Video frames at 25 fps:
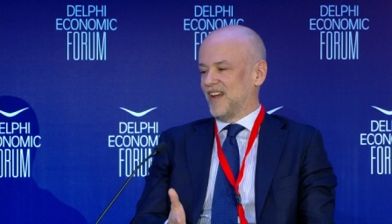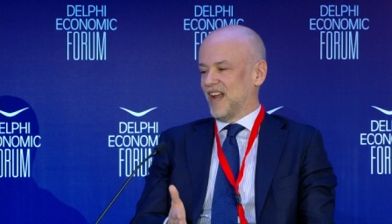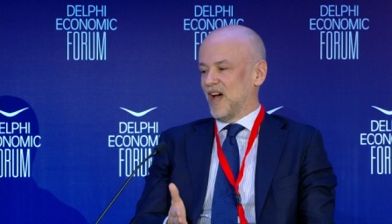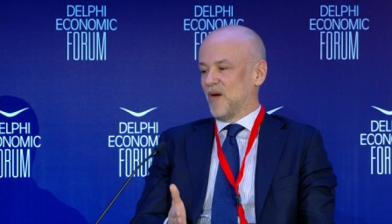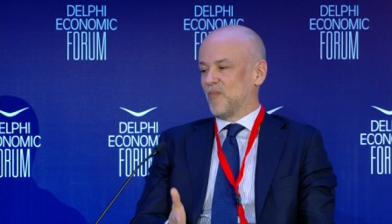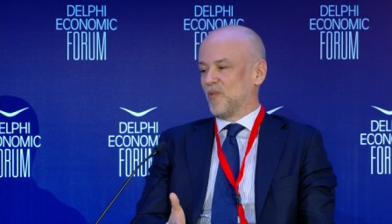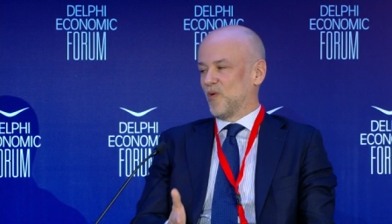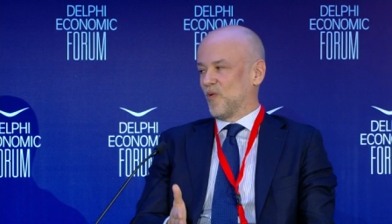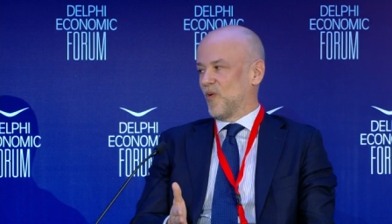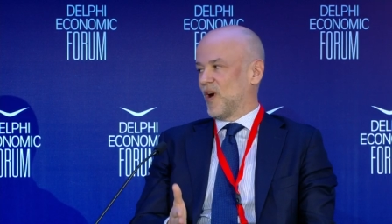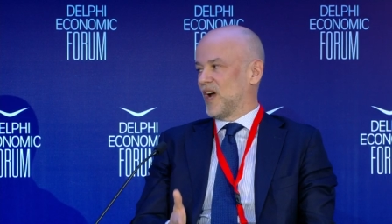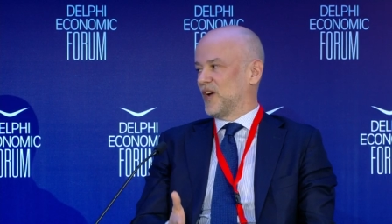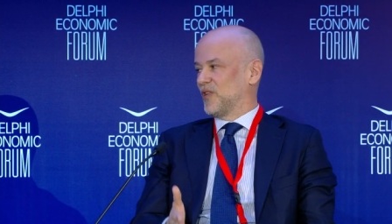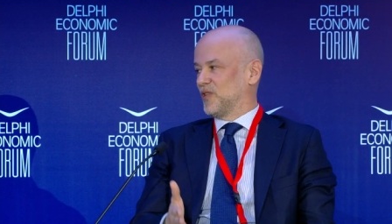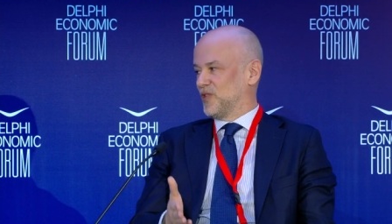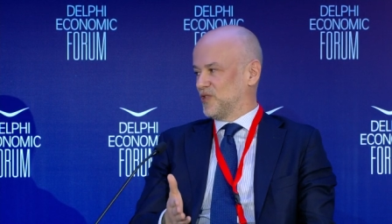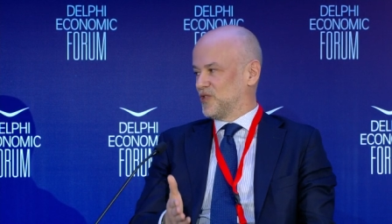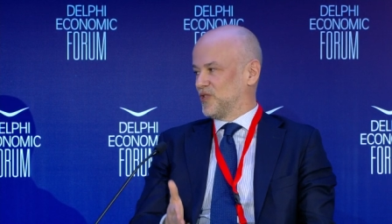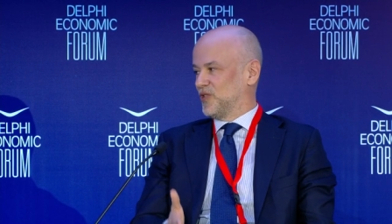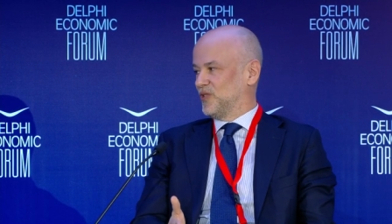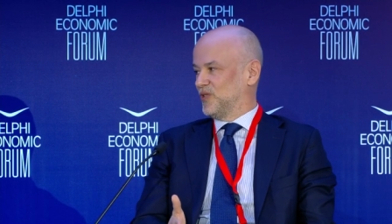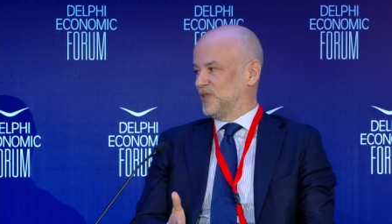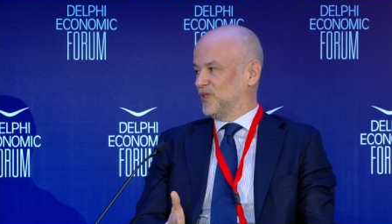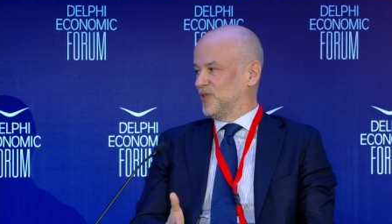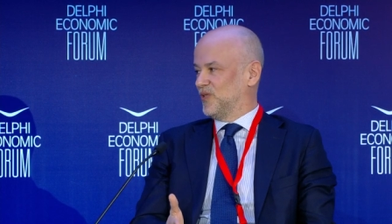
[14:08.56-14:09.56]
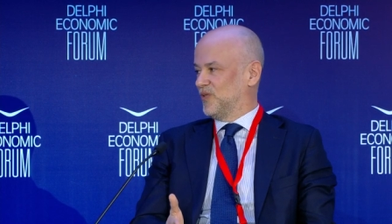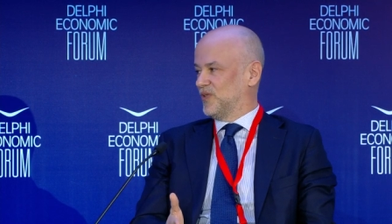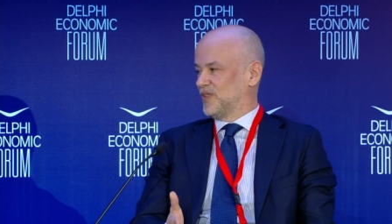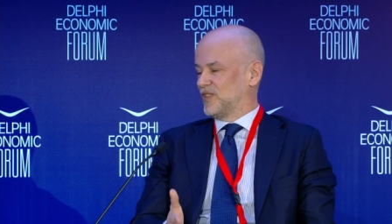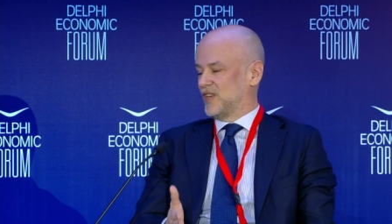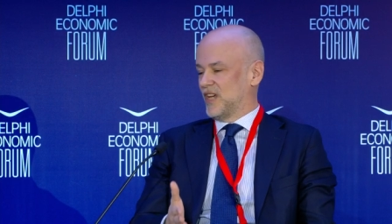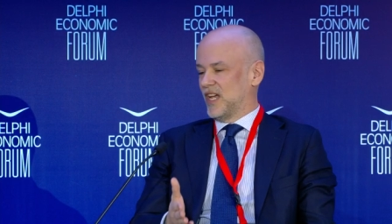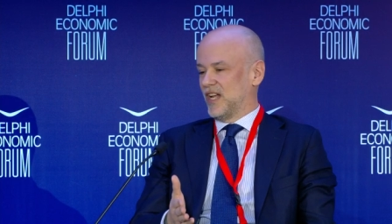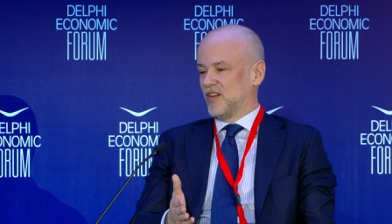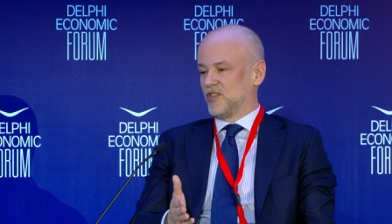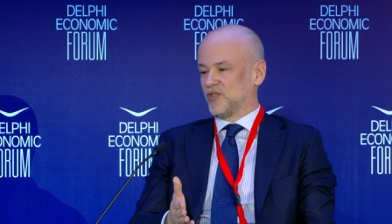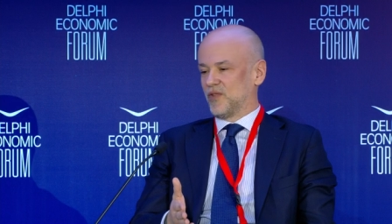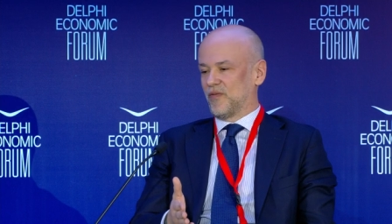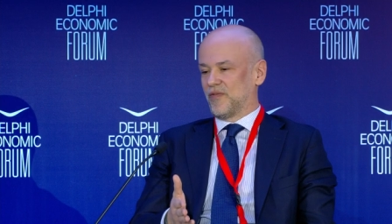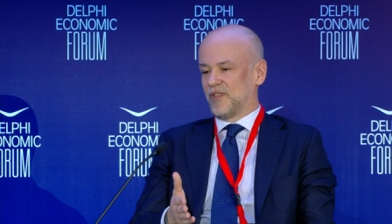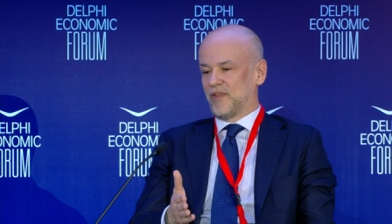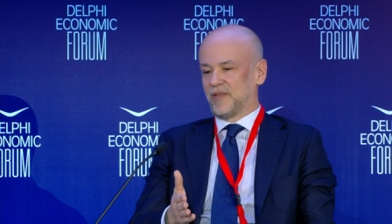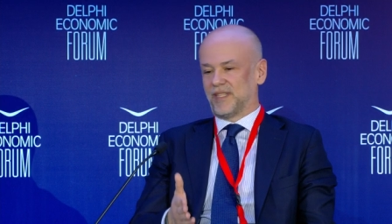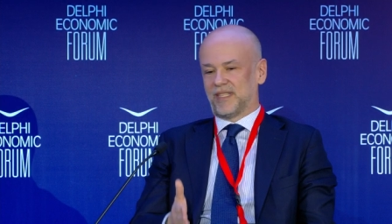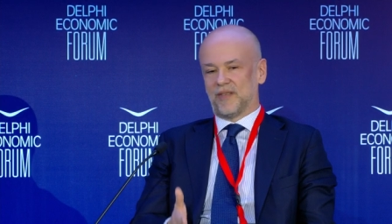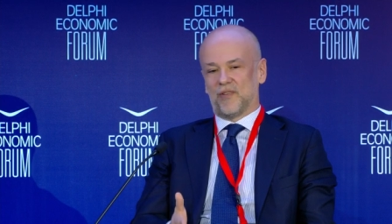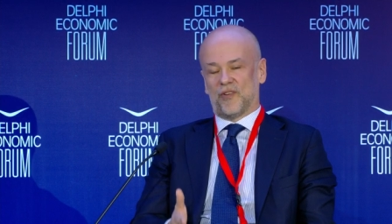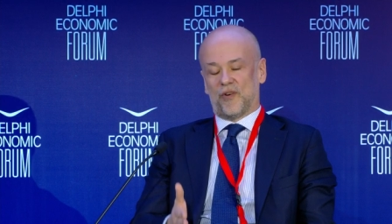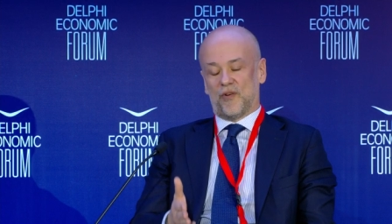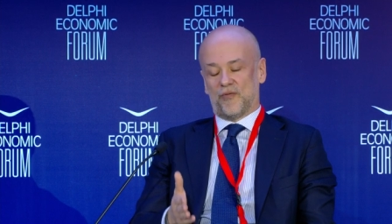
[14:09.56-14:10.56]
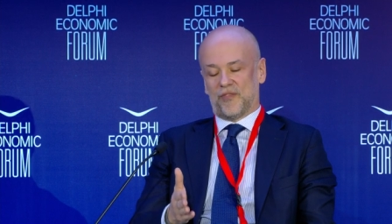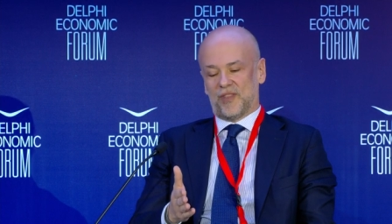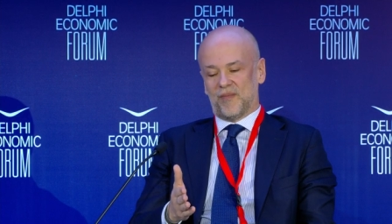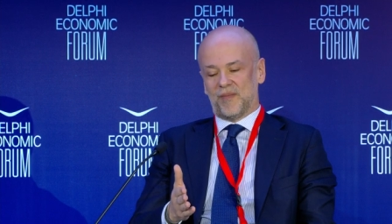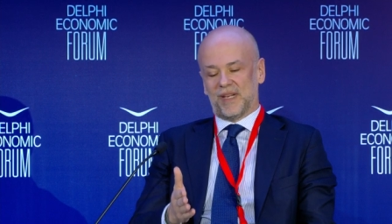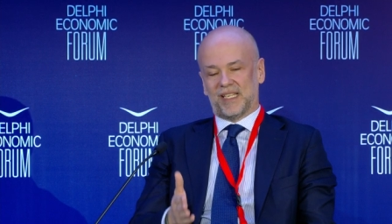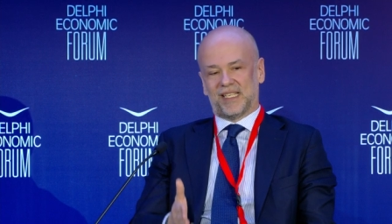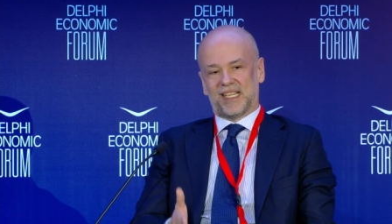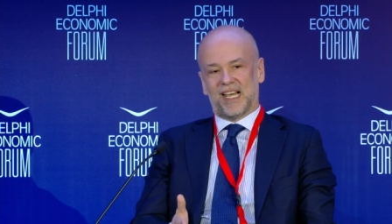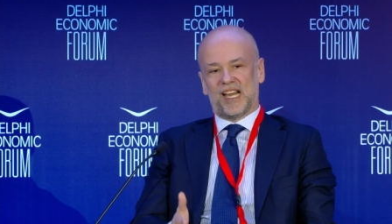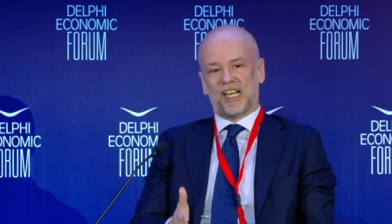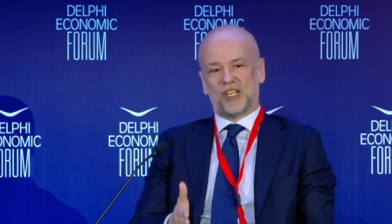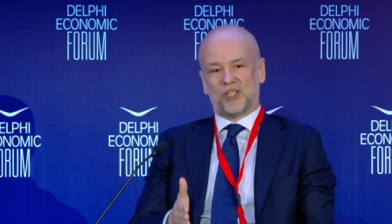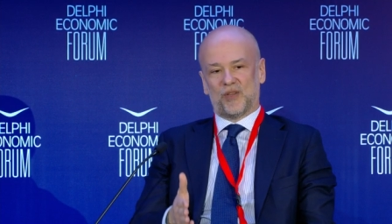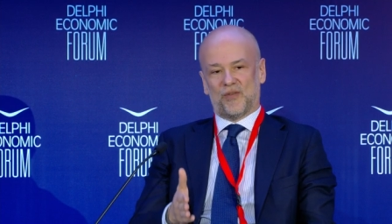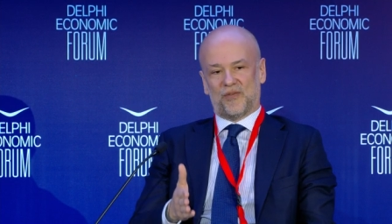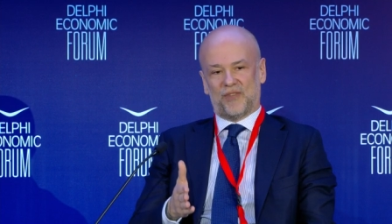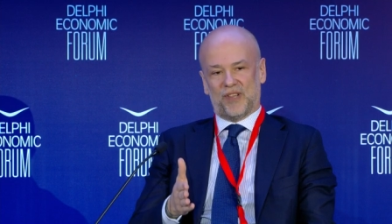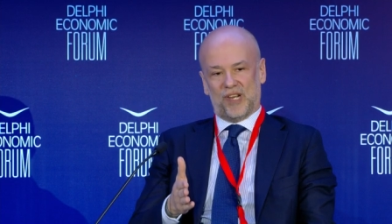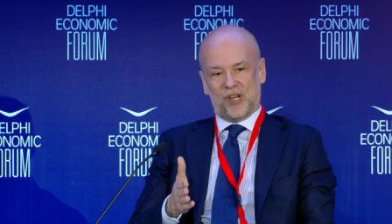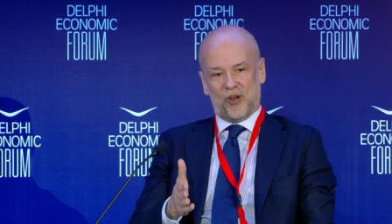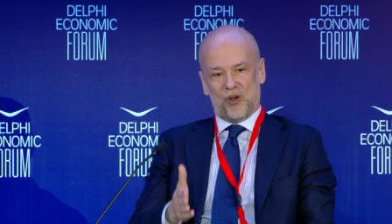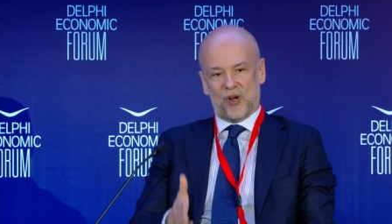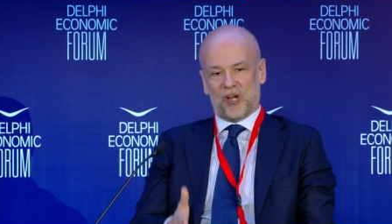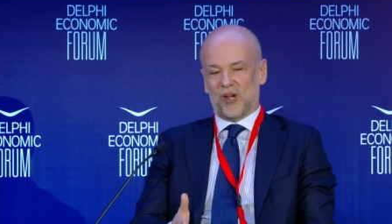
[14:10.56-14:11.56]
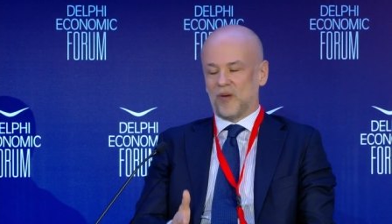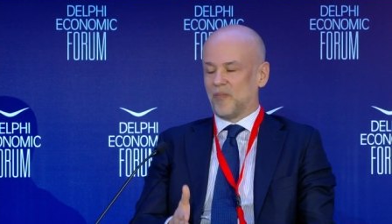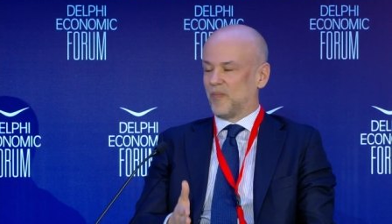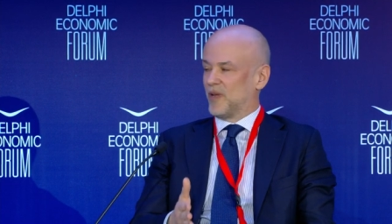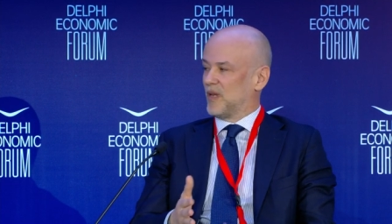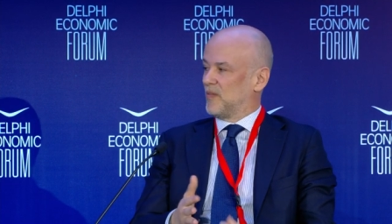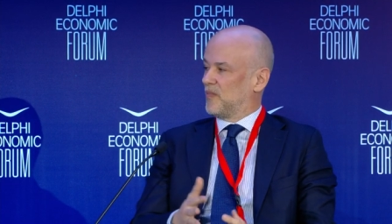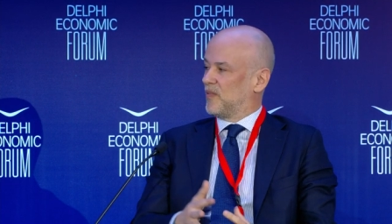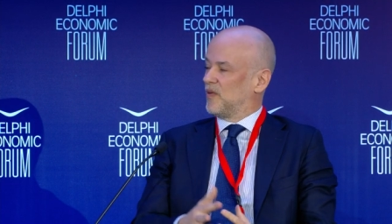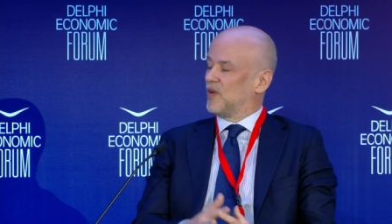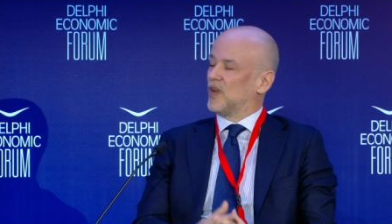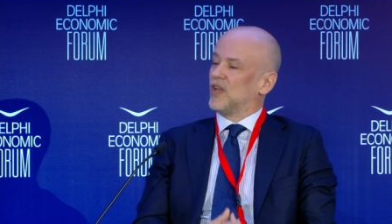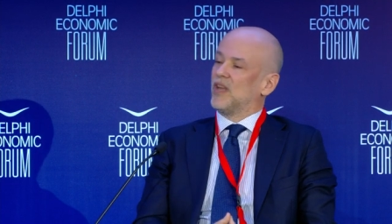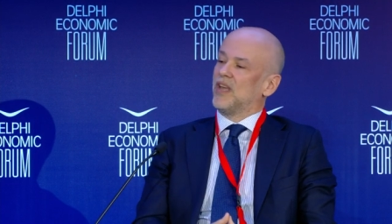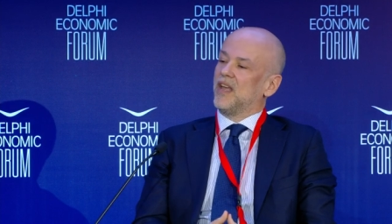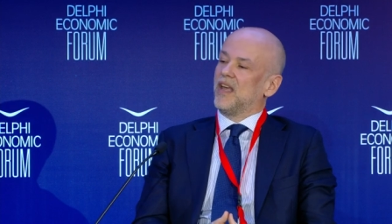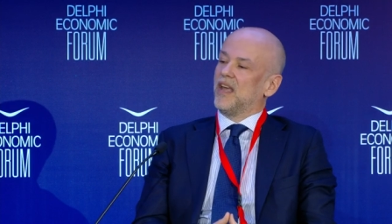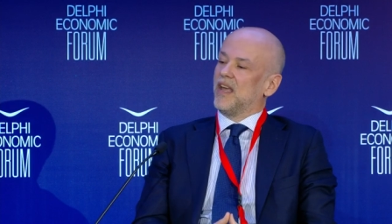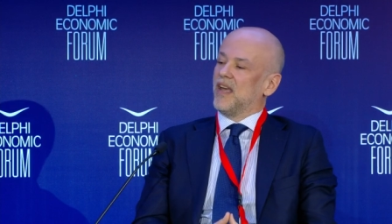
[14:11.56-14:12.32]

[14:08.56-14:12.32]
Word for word: number one you should do, change of the, of the mentality of the local people,